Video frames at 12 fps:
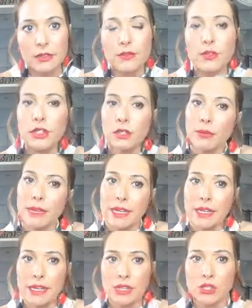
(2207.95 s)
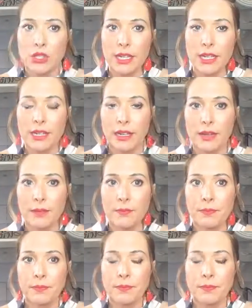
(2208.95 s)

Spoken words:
for you to make an extra income?